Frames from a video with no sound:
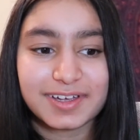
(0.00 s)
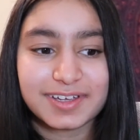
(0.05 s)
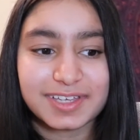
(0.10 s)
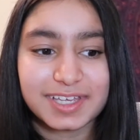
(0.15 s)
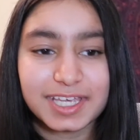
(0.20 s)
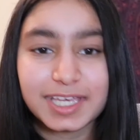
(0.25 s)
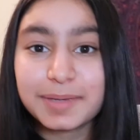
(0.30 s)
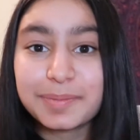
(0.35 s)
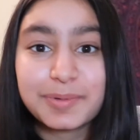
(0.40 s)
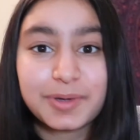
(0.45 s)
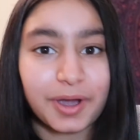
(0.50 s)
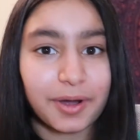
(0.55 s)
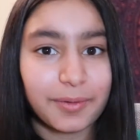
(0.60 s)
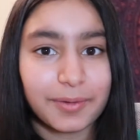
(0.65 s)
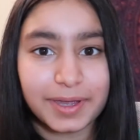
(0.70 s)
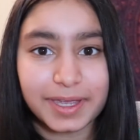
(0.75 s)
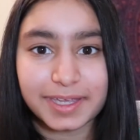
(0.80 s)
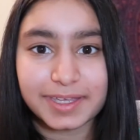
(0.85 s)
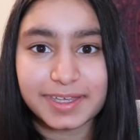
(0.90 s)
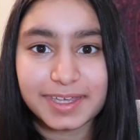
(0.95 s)
keep
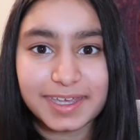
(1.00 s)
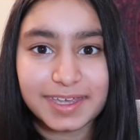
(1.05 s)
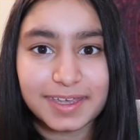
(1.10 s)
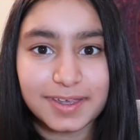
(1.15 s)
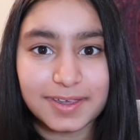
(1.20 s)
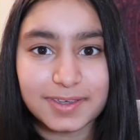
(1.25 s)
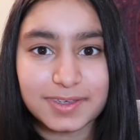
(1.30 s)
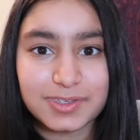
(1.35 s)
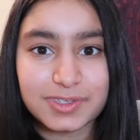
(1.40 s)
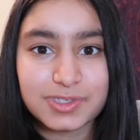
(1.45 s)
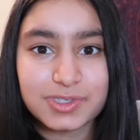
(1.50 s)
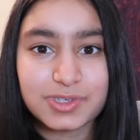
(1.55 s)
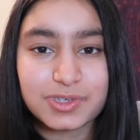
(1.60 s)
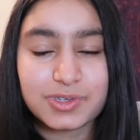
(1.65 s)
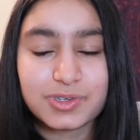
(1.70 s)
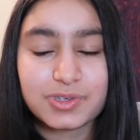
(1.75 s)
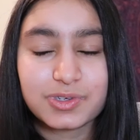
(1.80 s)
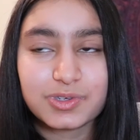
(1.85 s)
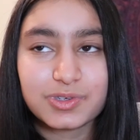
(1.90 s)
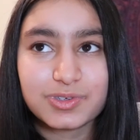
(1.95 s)
going is
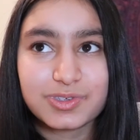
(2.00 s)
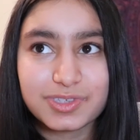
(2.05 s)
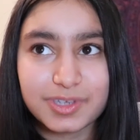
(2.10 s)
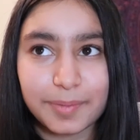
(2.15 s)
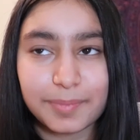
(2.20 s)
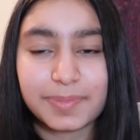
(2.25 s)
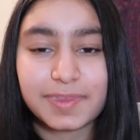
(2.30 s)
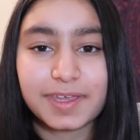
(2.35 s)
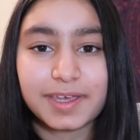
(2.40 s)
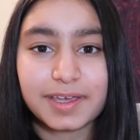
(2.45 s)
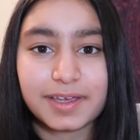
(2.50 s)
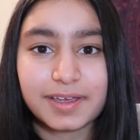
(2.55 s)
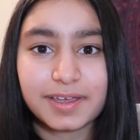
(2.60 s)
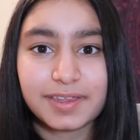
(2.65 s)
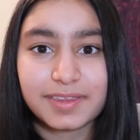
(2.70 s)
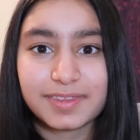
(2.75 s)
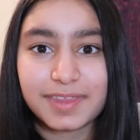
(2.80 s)
something